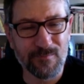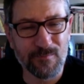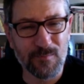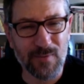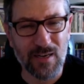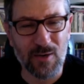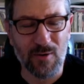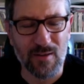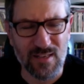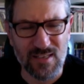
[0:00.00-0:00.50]

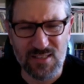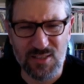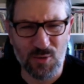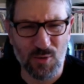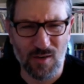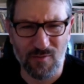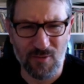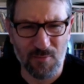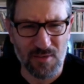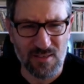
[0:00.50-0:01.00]
But anyway, these two
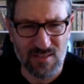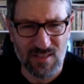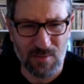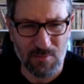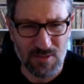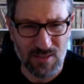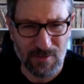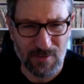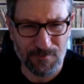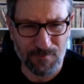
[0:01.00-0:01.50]
aren't from the same
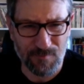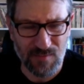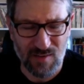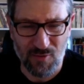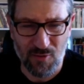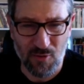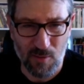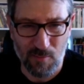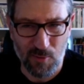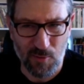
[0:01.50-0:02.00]
team,
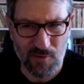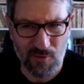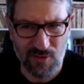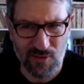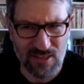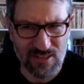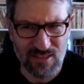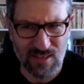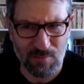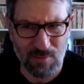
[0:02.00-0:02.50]
even though they're both
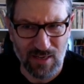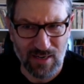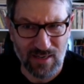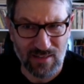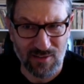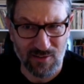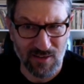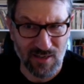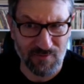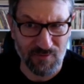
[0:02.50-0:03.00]
dressed in
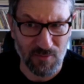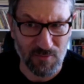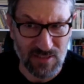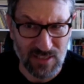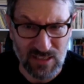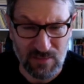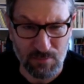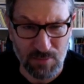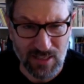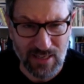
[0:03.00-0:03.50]
black. They're not from
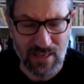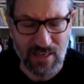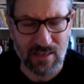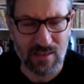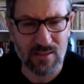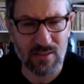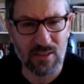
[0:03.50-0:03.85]
Team Black.